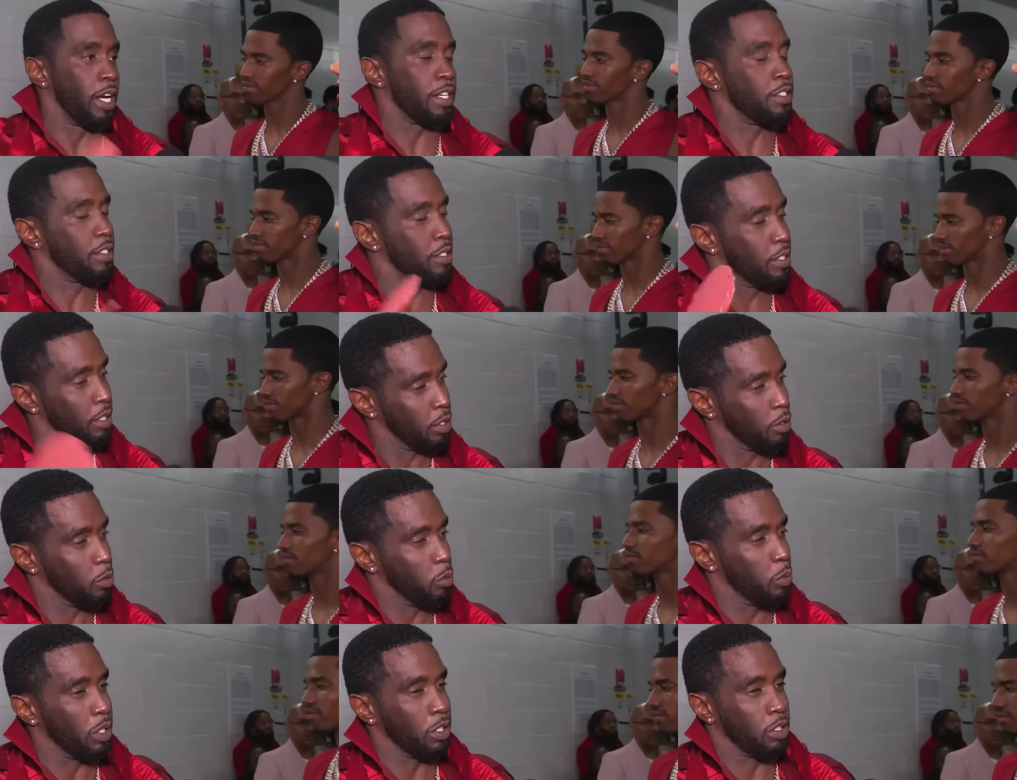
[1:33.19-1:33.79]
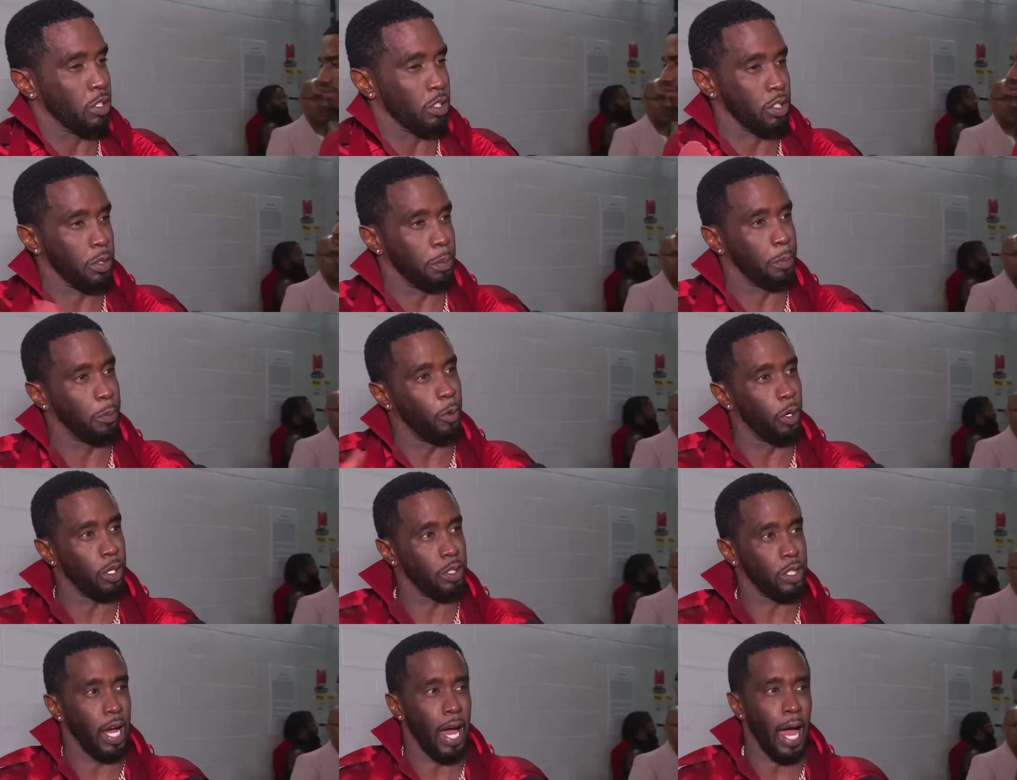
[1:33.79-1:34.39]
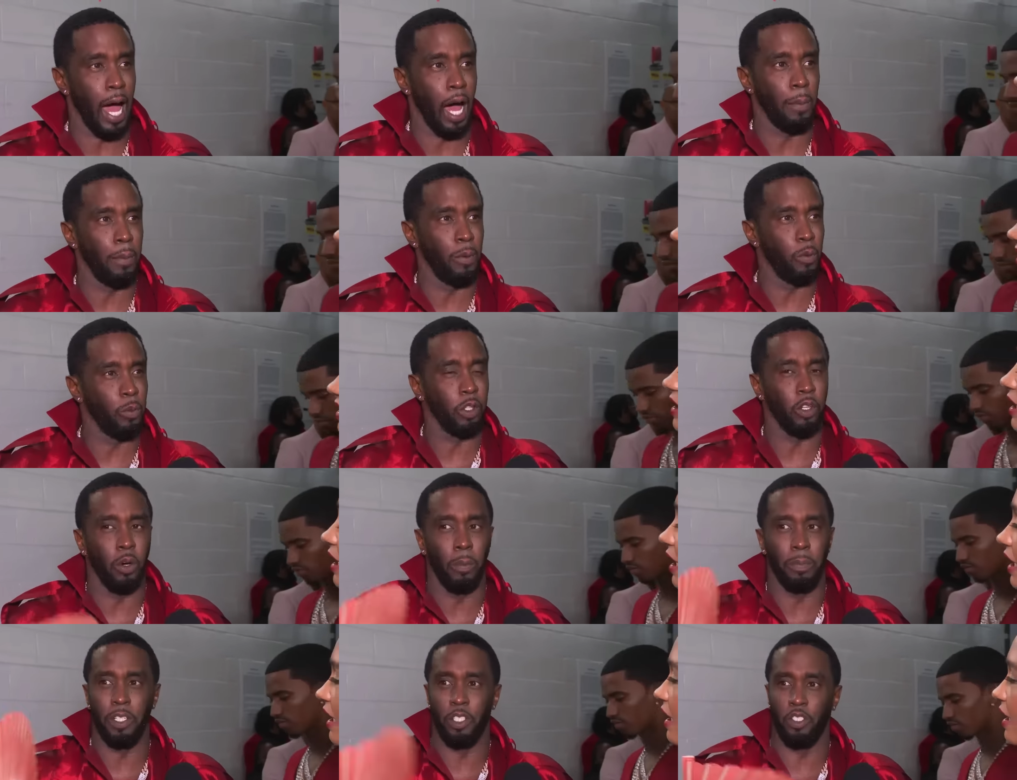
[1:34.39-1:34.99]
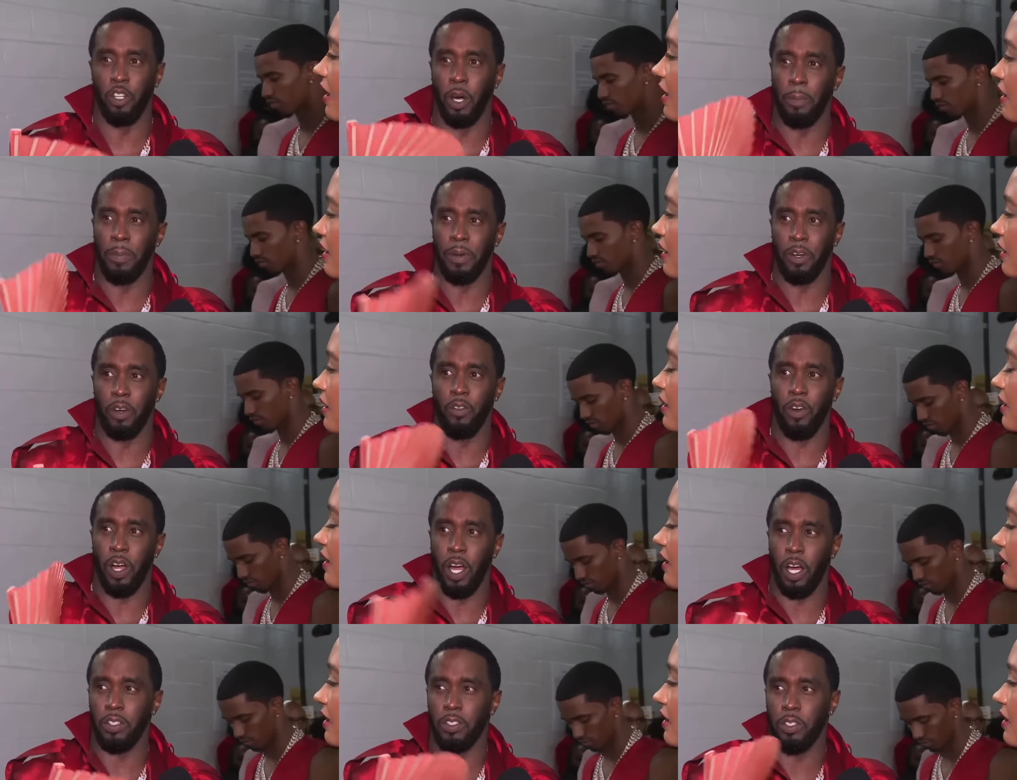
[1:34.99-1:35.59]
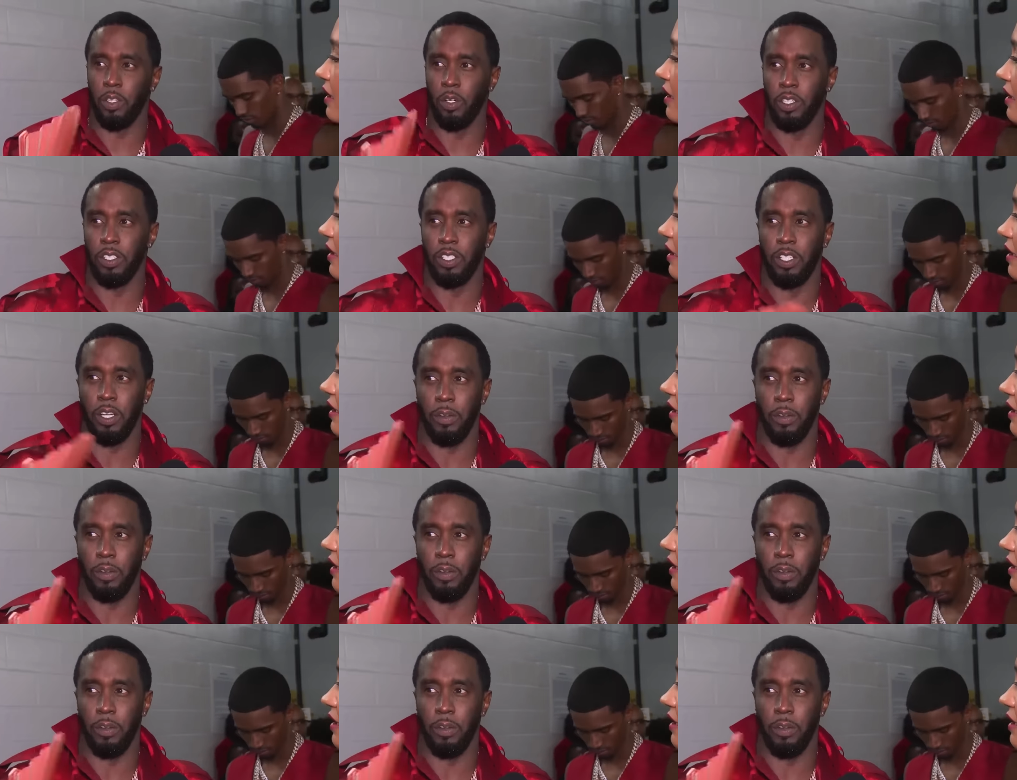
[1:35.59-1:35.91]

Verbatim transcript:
Speaker 1: Diddy's big comeback took a serious hit with lawsuits and